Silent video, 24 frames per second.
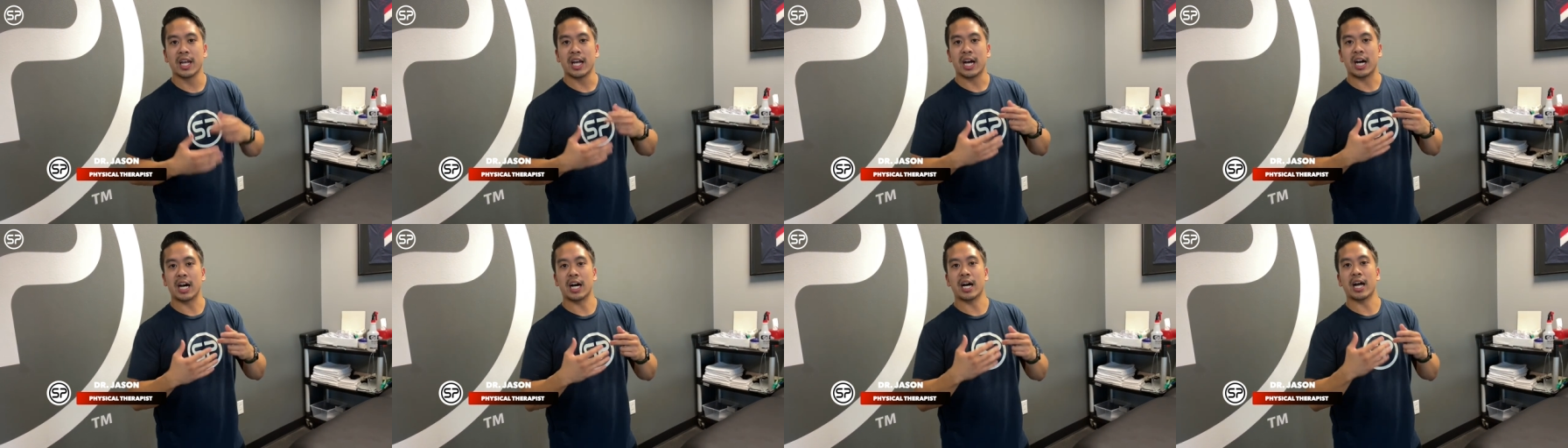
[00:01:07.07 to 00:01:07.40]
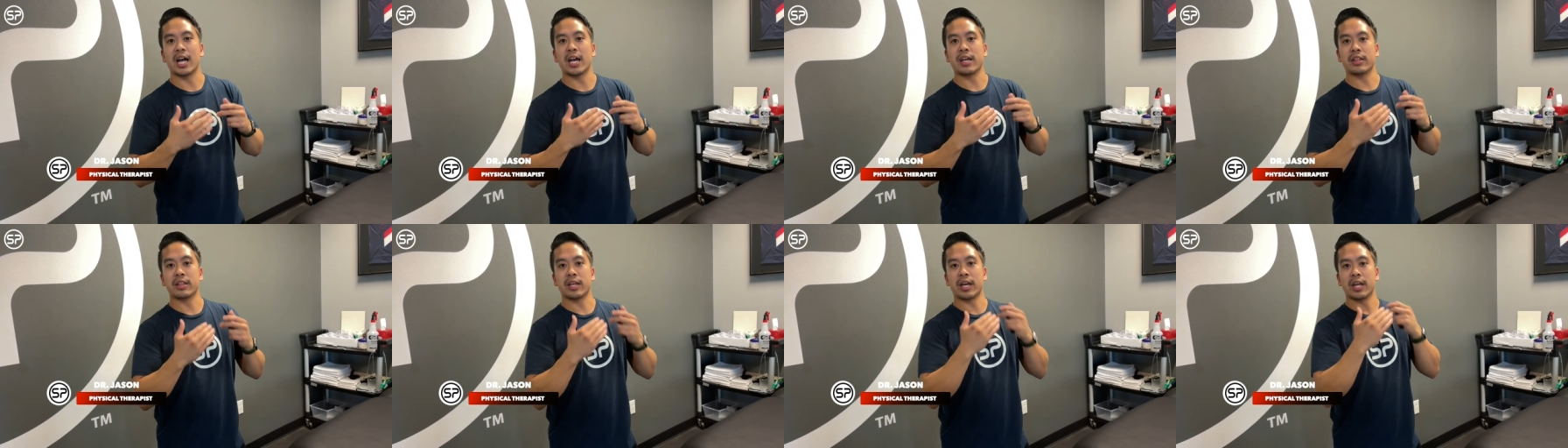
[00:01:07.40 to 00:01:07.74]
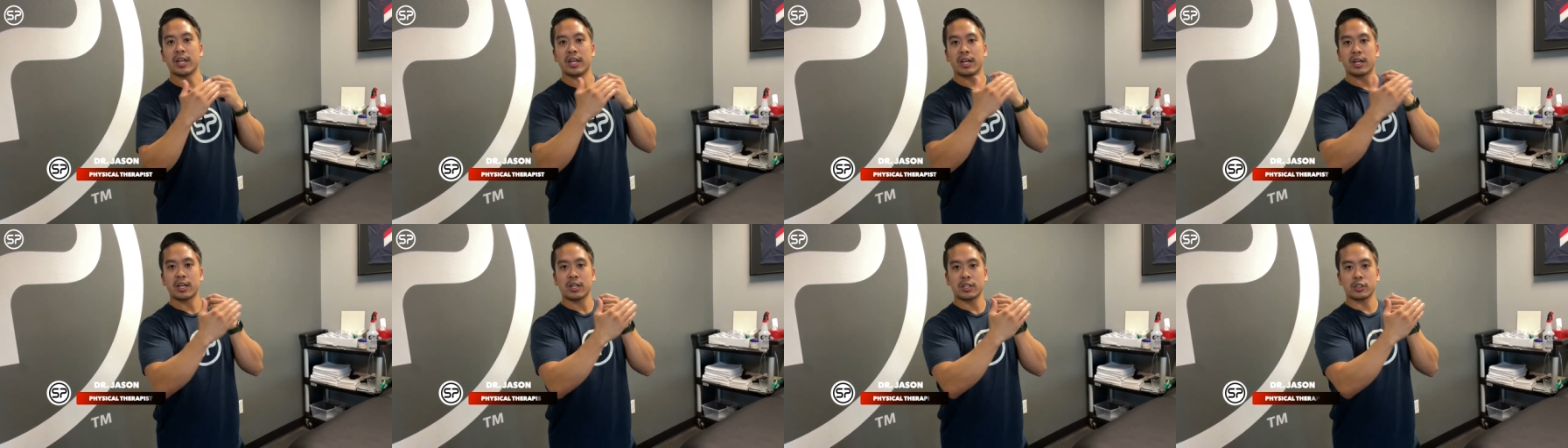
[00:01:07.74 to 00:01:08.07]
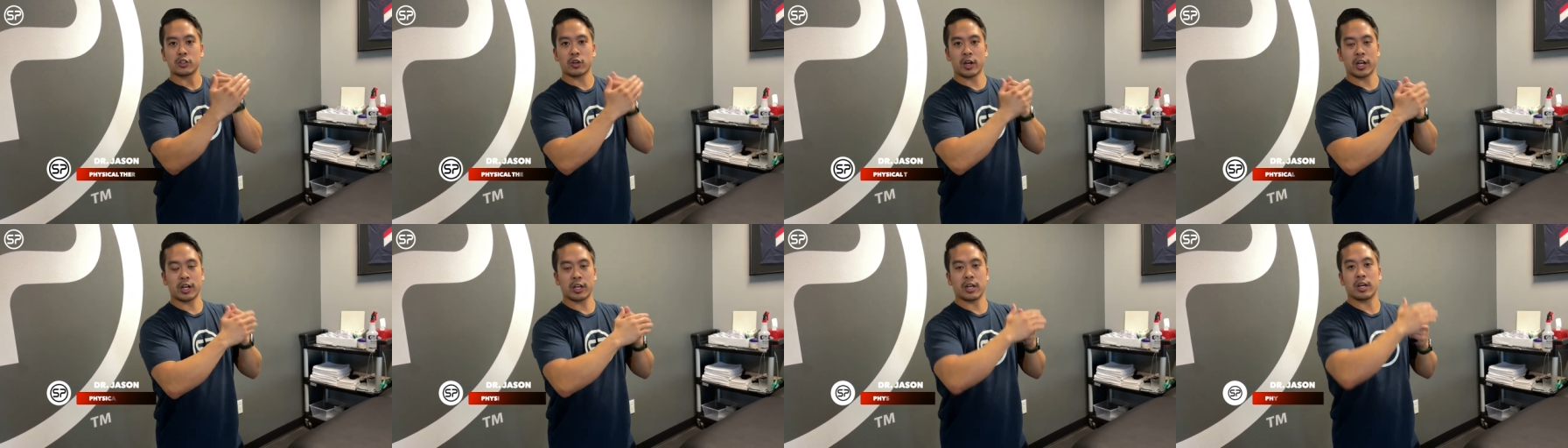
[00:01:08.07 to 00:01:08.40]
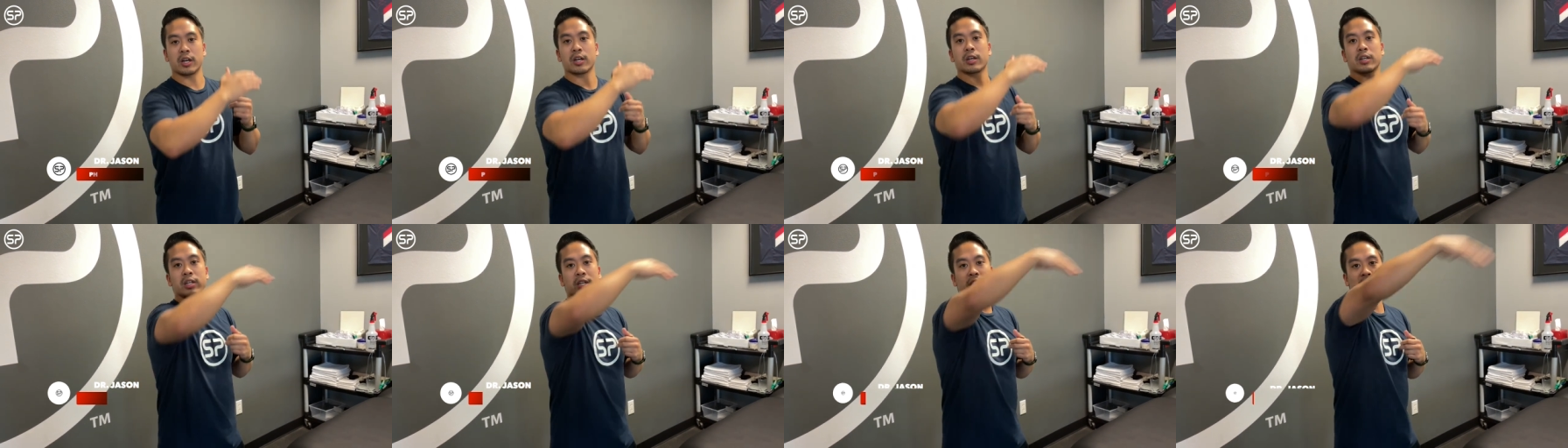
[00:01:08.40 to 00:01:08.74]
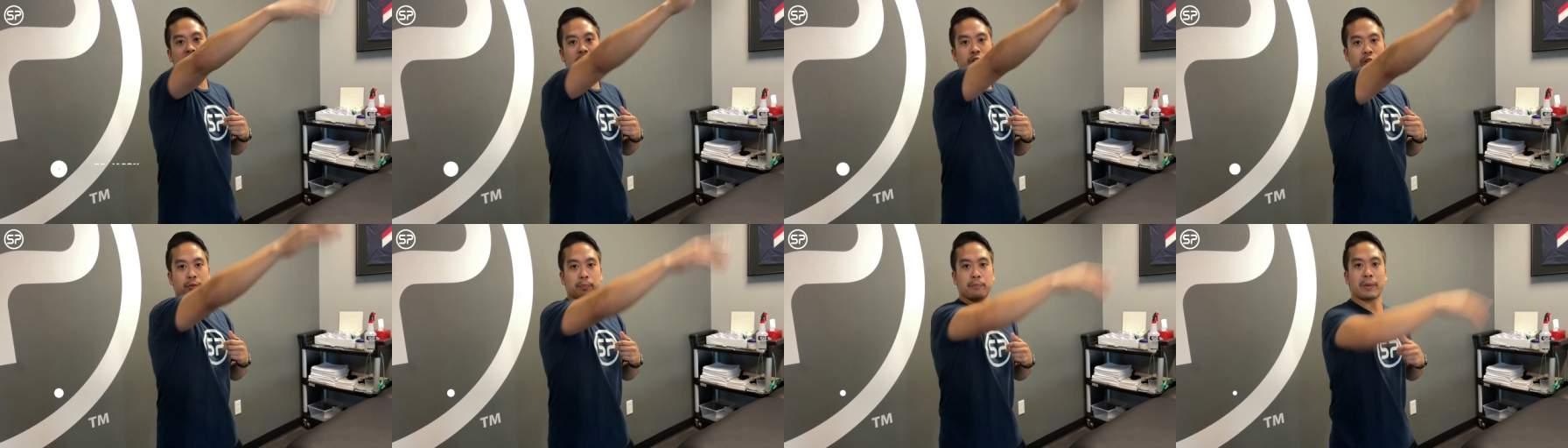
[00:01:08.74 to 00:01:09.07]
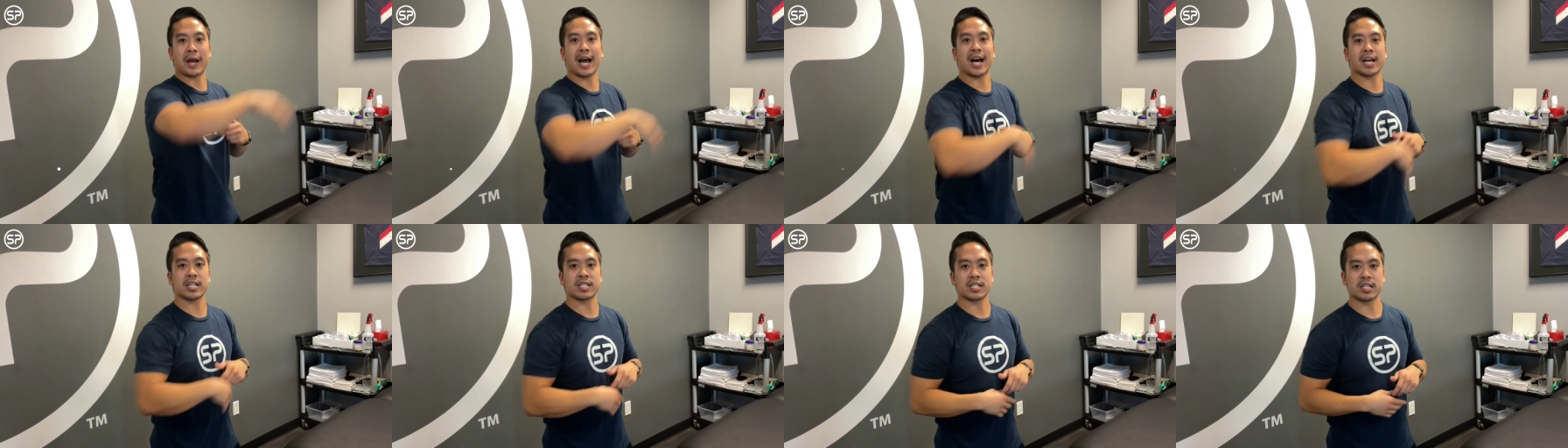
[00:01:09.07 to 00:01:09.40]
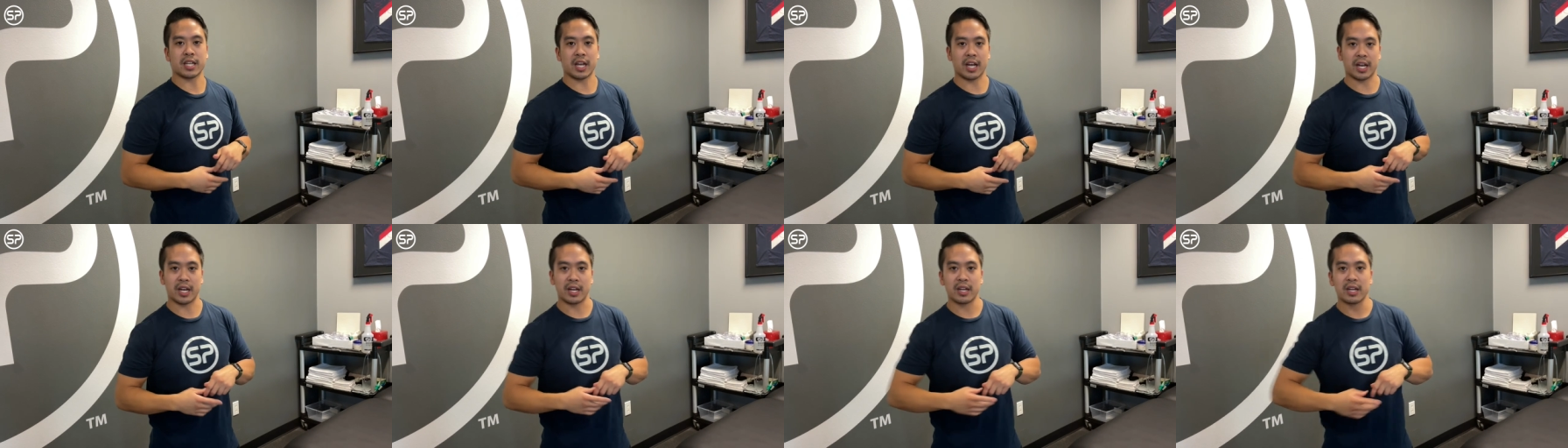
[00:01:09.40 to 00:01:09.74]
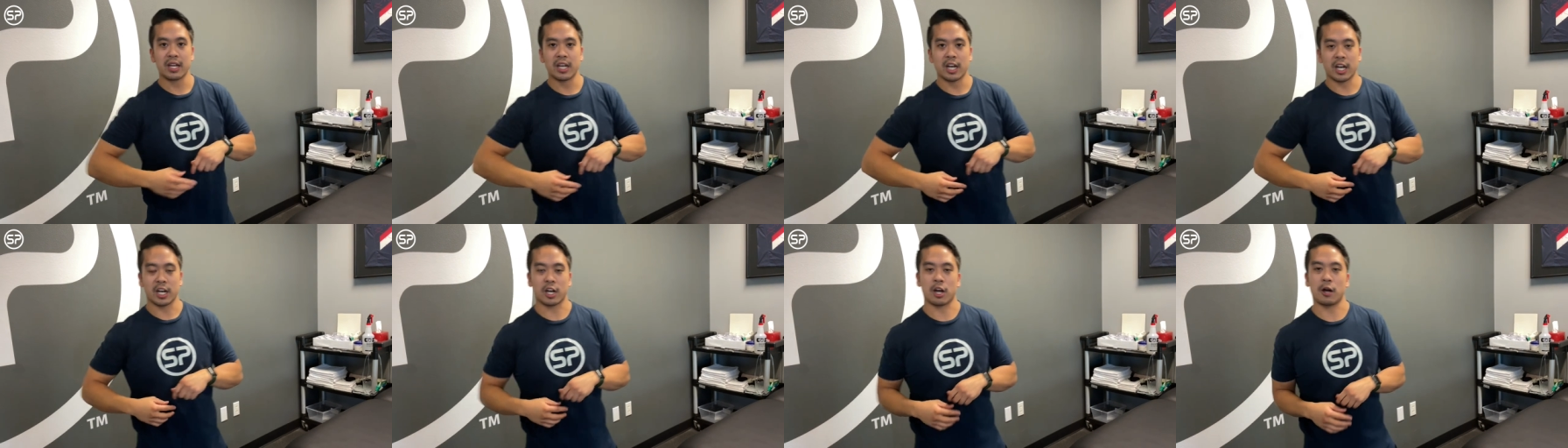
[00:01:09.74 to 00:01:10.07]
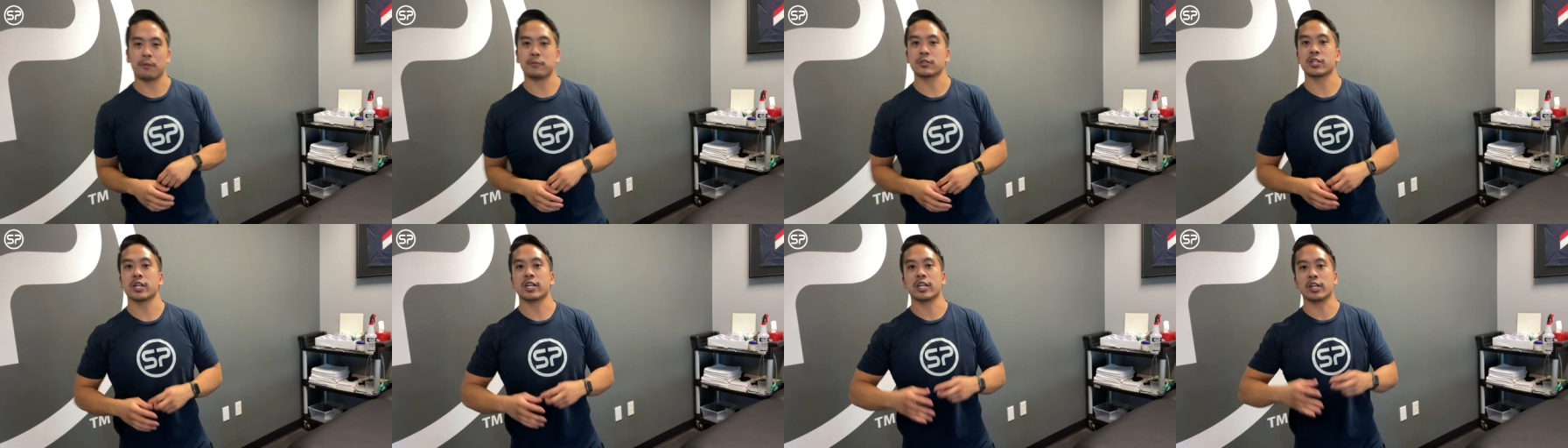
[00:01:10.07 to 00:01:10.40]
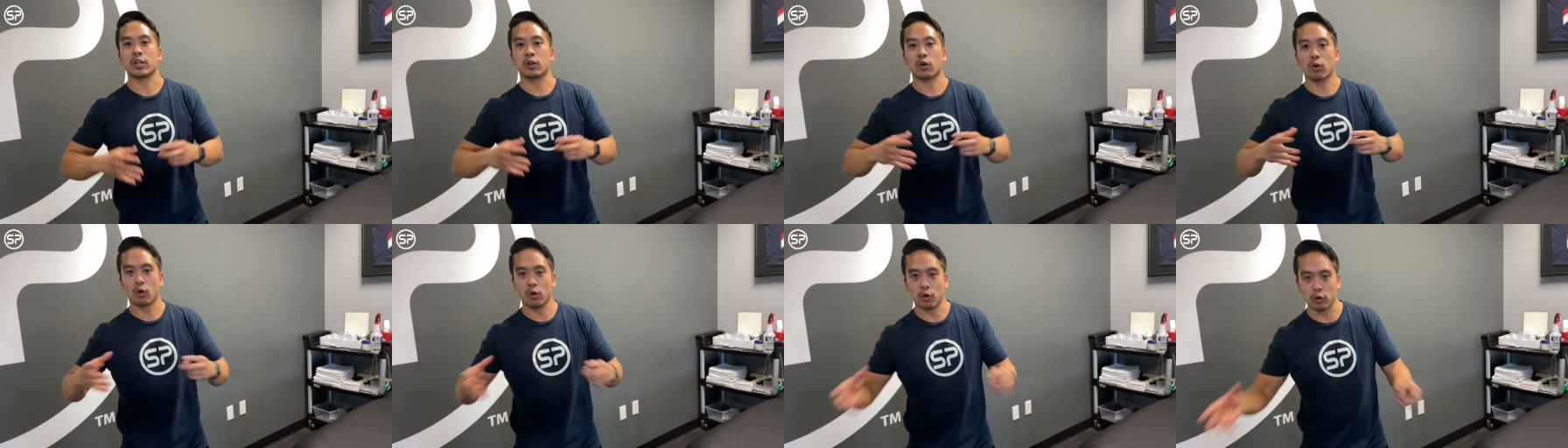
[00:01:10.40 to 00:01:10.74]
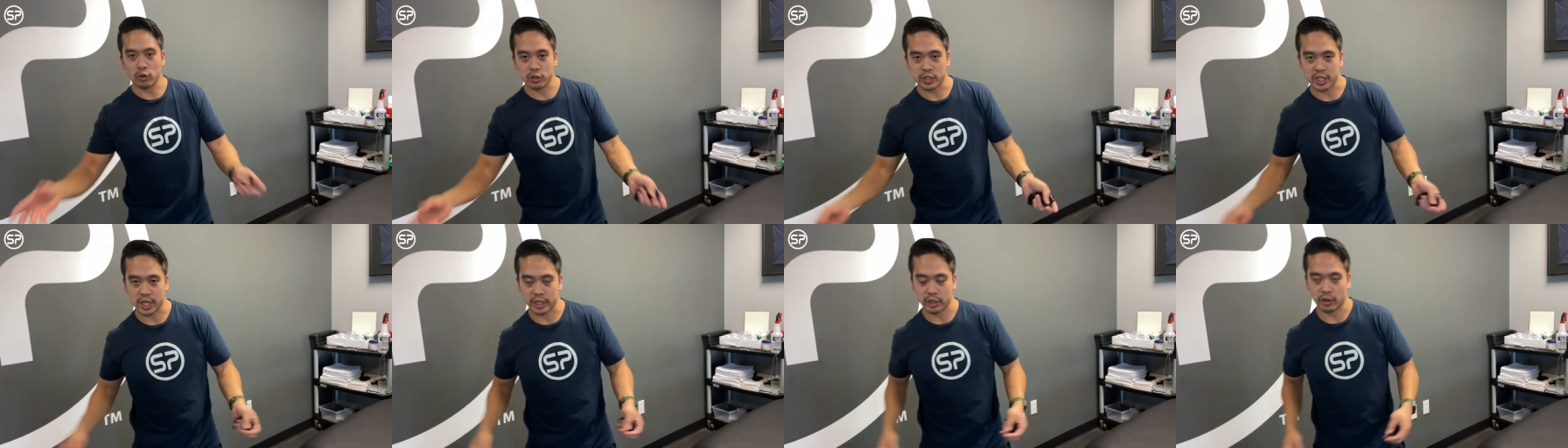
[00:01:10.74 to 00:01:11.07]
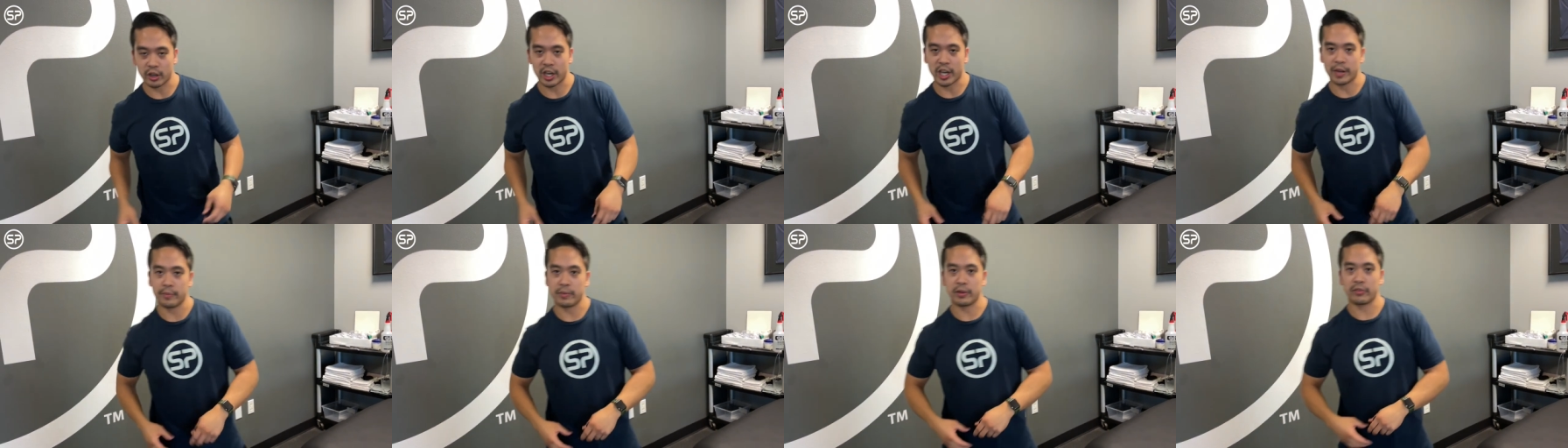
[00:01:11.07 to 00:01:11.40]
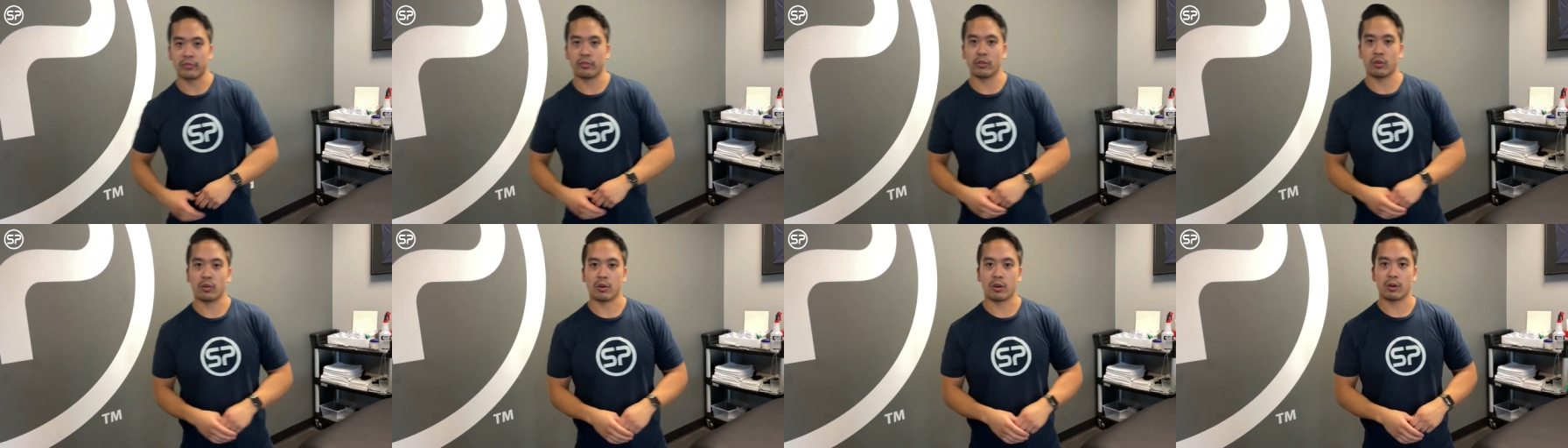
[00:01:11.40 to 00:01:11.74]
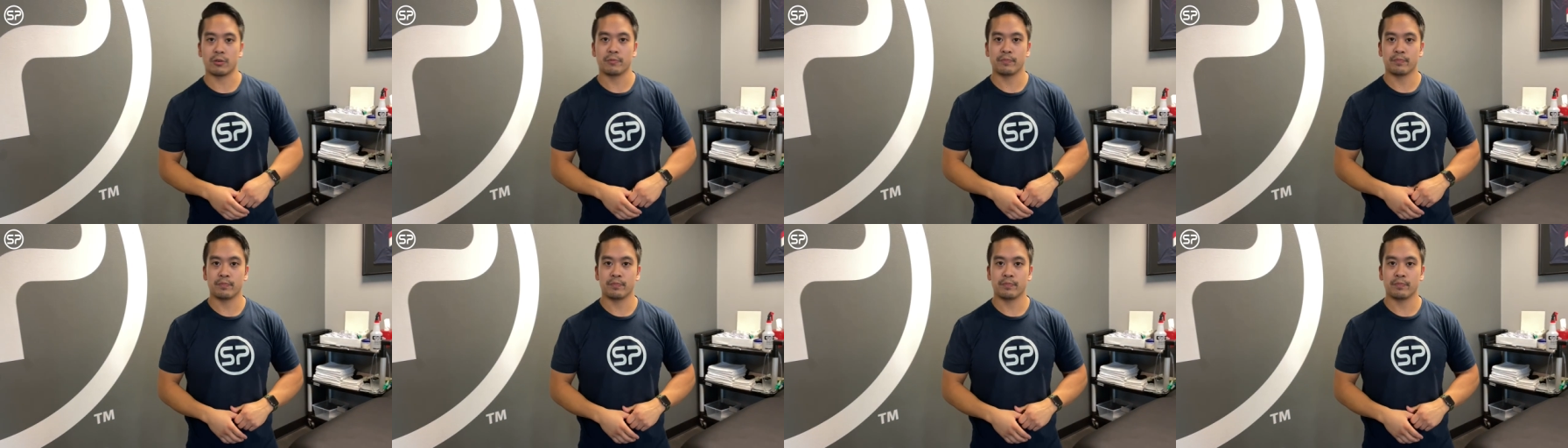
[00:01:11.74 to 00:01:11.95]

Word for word: and then trying to get you past that, accomplish any goals that you're aiming for.